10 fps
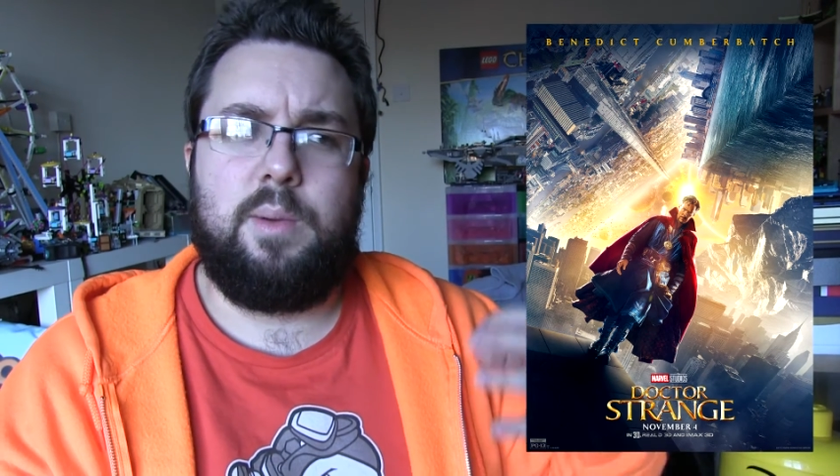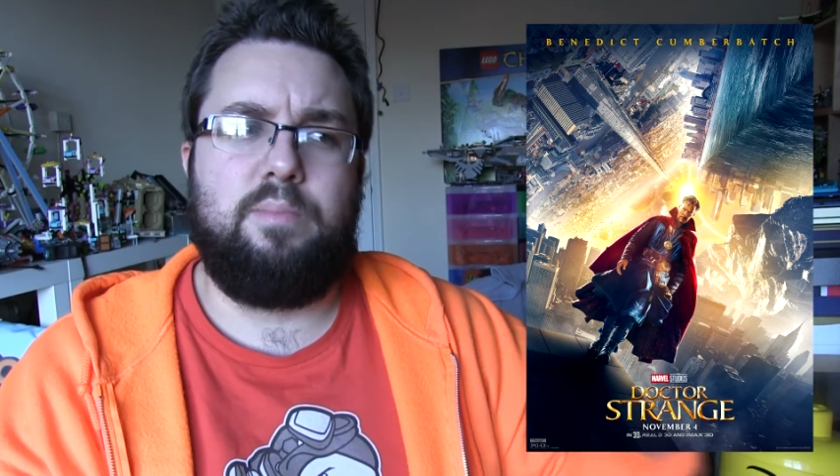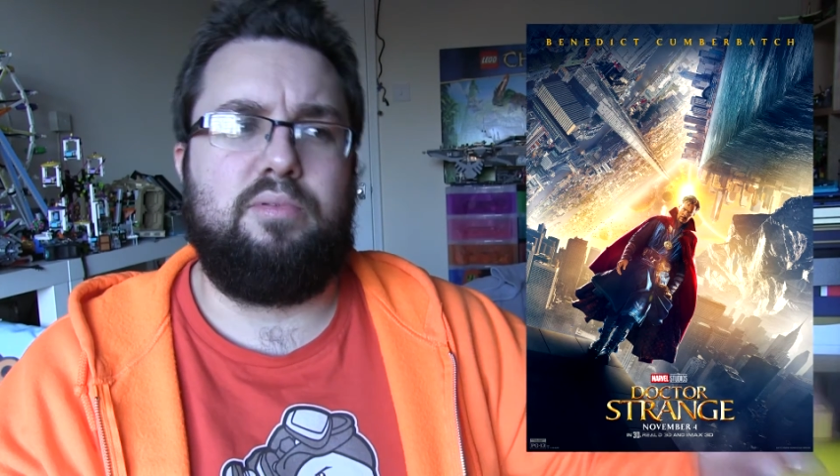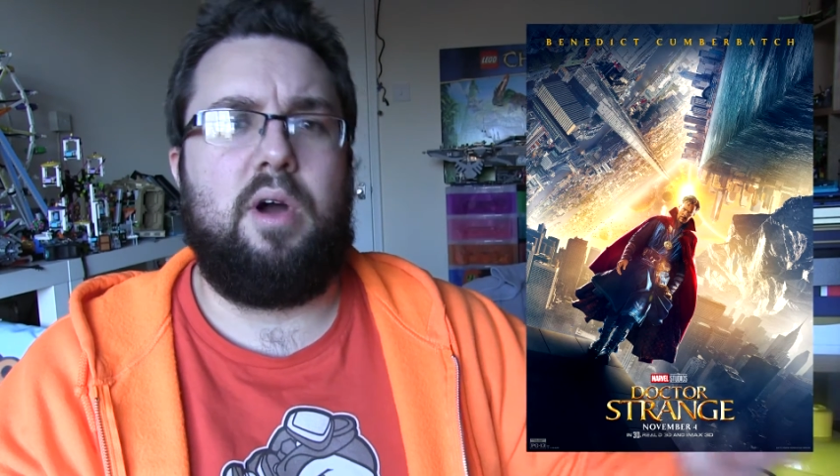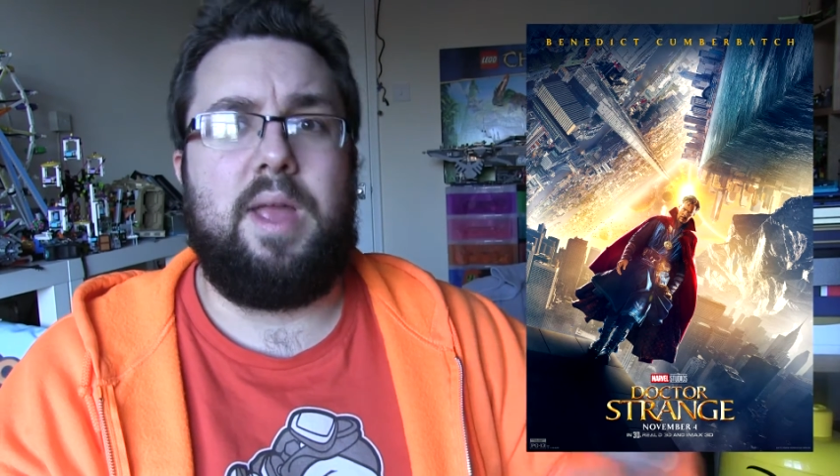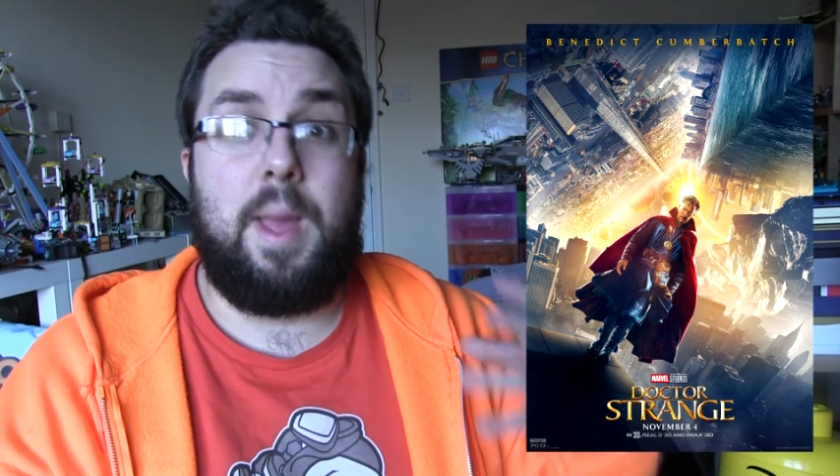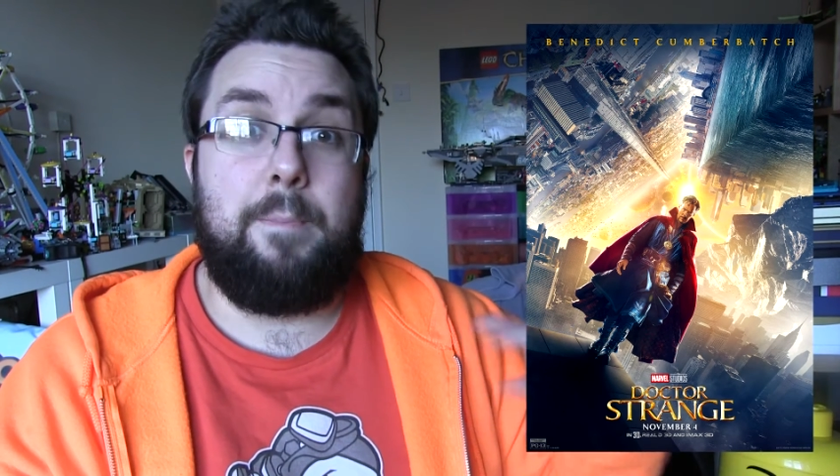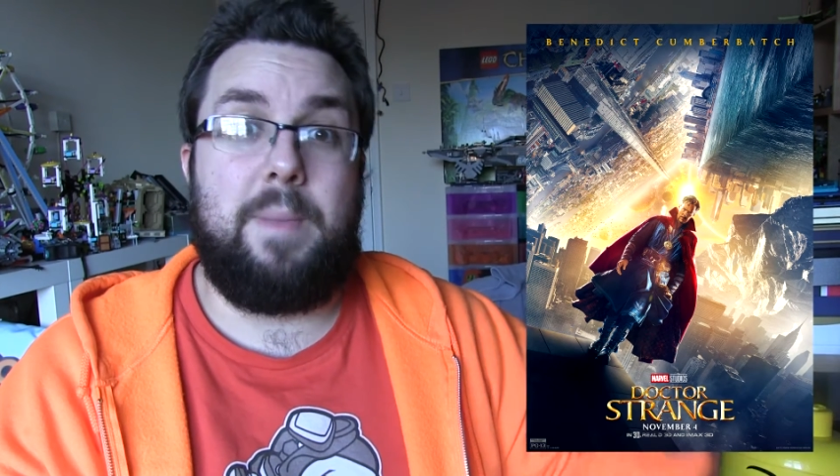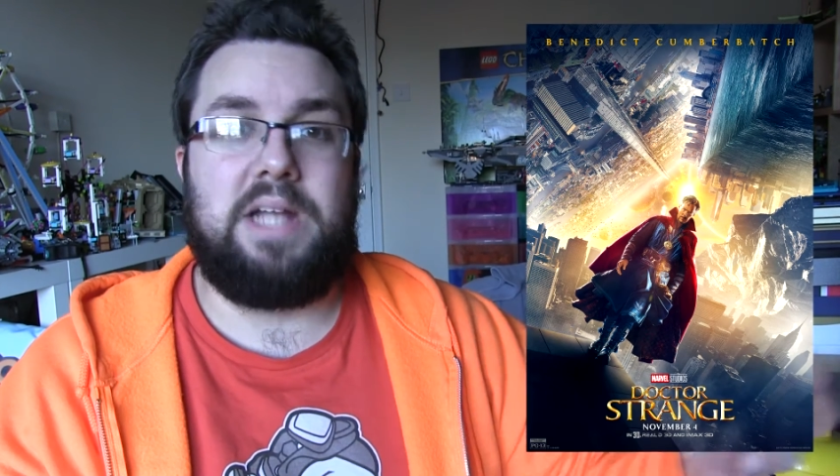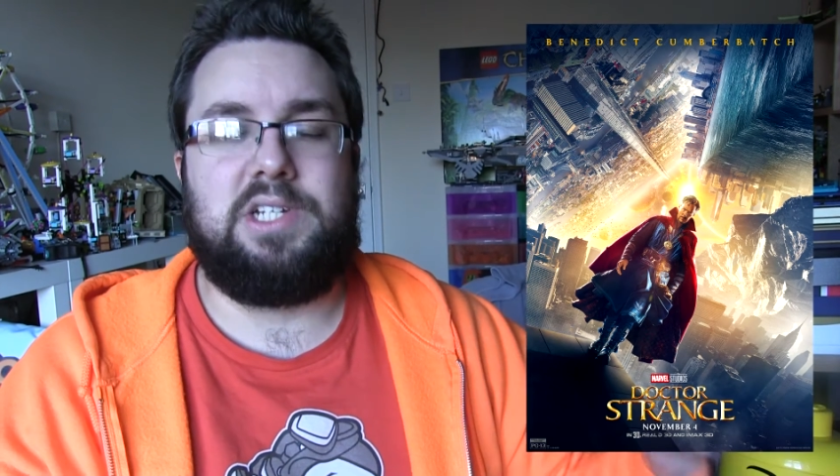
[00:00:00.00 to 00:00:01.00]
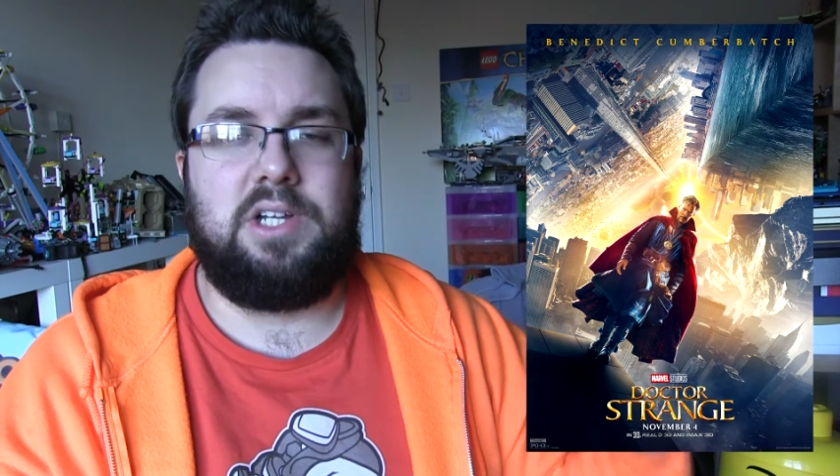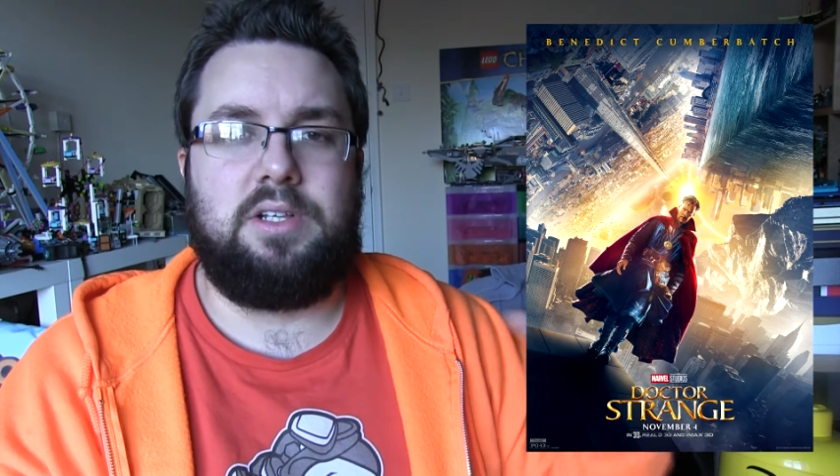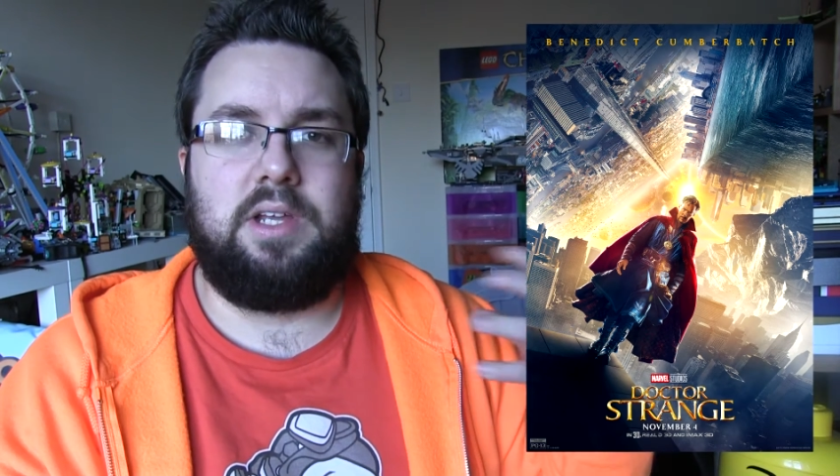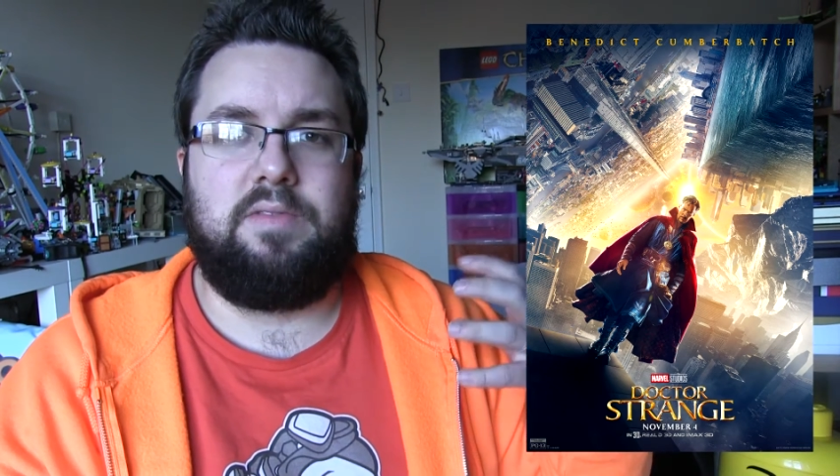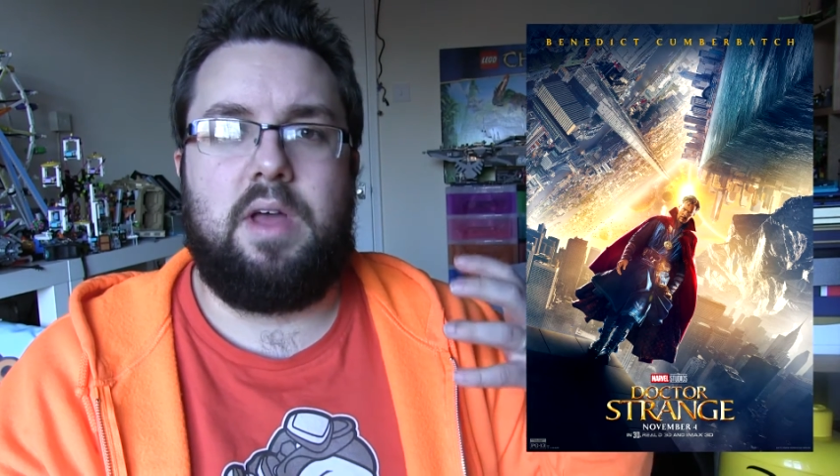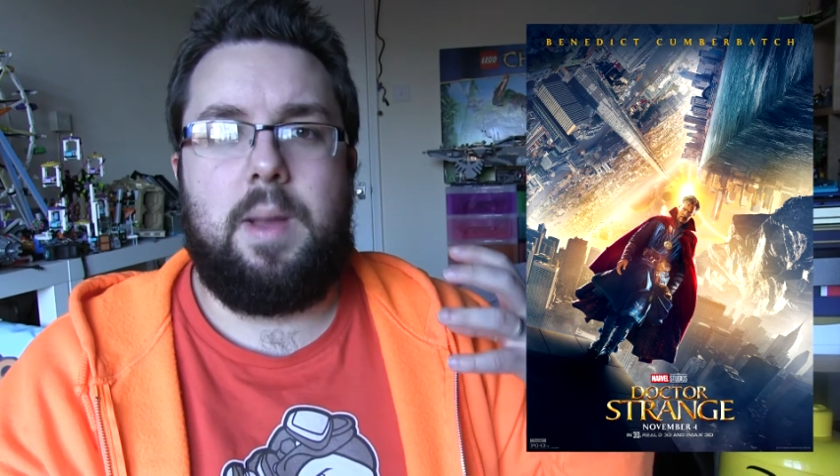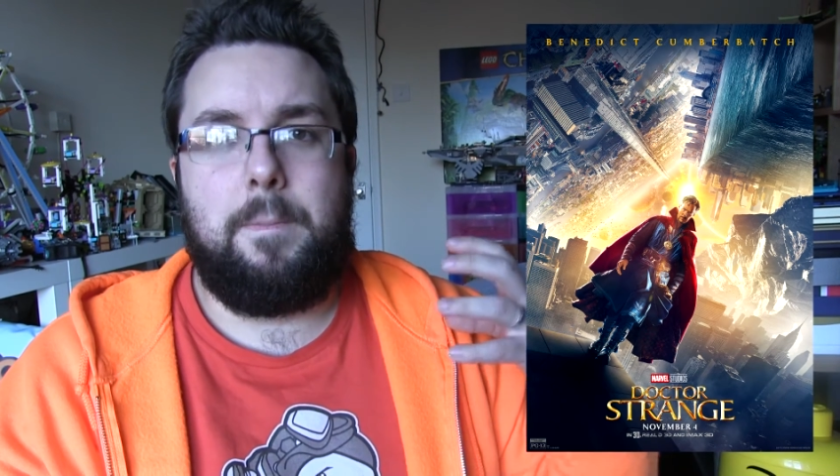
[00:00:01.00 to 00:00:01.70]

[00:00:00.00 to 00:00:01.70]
bright, imaginative,